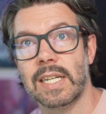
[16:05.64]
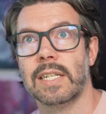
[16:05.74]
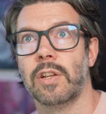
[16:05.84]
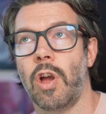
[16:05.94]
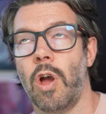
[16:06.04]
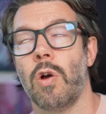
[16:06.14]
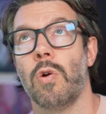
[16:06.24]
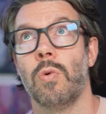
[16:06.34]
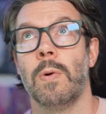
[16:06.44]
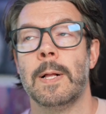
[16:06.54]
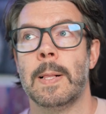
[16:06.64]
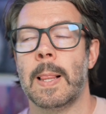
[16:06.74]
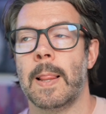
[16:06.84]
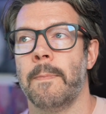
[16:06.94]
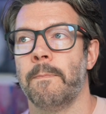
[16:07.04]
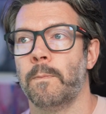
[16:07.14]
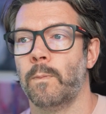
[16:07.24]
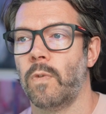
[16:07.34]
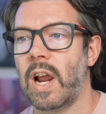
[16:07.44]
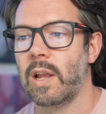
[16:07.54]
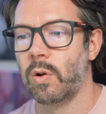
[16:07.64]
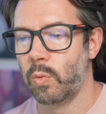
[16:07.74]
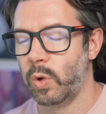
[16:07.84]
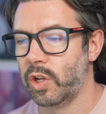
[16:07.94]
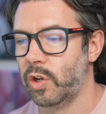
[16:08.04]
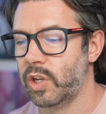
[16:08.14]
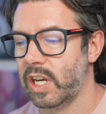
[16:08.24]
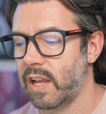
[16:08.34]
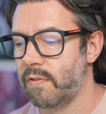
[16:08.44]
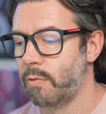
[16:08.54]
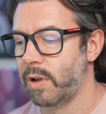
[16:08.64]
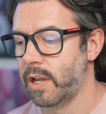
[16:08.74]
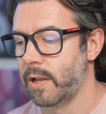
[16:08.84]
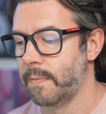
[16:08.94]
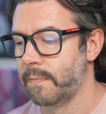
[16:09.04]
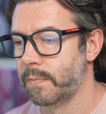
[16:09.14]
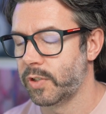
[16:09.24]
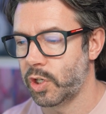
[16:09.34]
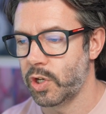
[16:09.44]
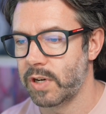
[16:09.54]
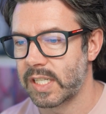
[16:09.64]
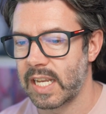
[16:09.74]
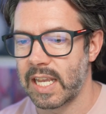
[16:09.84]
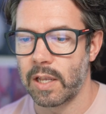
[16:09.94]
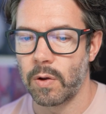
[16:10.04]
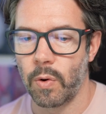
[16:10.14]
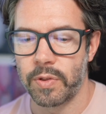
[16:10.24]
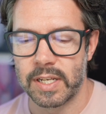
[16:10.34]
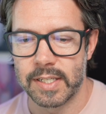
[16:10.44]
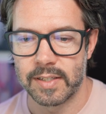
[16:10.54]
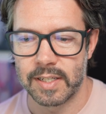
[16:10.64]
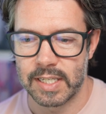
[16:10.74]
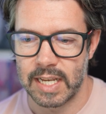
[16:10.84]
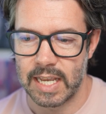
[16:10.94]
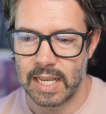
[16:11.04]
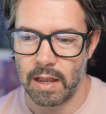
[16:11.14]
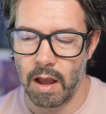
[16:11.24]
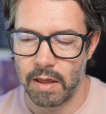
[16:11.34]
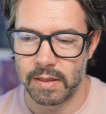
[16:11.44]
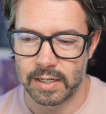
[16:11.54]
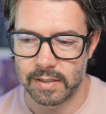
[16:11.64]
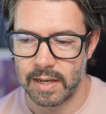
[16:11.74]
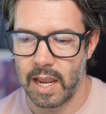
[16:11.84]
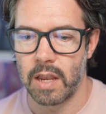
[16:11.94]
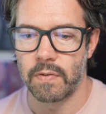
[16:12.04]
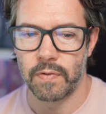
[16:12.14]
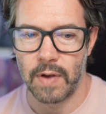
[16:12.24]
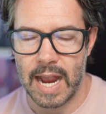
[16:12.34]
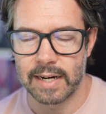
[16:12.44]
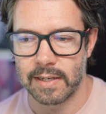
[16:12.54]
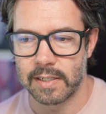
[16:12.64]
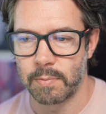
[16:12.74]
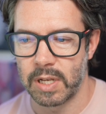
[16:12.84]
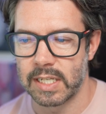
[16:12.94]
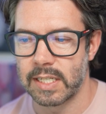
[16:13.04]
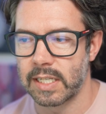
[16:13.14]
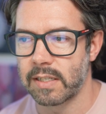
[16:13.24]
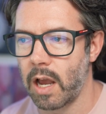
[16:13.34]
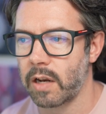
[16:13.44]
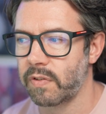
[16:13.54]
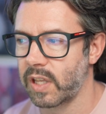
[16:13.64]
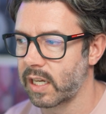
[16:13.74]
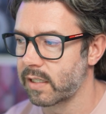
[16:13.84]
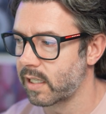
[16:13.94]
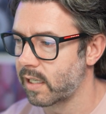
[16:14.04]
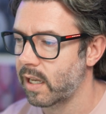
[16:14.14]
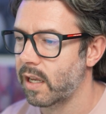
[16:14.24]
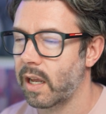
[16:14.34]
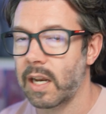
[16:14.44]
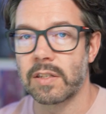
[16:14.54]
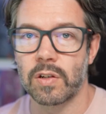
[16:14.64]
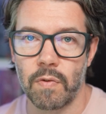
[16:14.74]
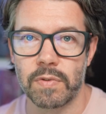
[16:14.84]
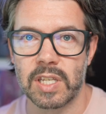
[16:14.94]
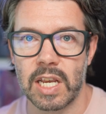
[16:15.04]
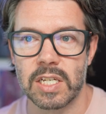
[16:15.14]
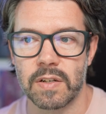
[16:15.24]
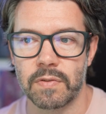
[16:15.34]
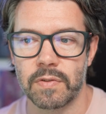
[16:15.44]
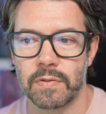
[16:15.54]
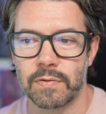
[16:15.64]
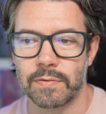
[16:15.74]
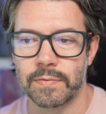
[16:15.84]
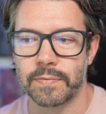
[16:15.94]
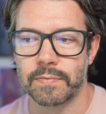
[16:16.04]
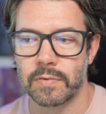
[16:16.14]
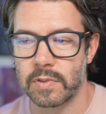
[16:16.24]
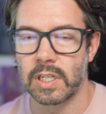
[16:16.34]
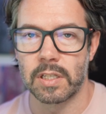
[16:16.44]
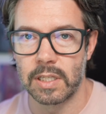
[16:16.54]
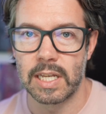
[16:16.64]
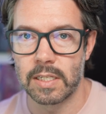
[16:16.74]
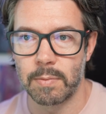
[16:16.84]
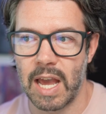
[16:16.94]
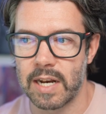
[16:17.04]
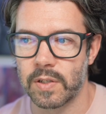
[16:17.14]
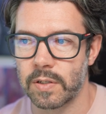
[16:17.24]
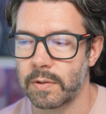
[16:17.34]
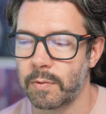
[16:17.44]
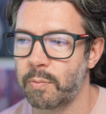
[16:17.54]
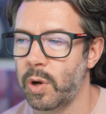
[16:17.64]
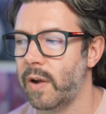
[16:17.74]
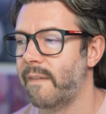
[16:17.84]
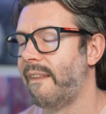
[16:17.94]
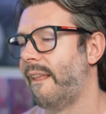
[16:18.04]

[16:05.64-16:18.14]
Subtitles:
and go, right, we can look at it from a security, authenticity, are things safe, accessibility side of things, and that's a conversation that needs to be had. But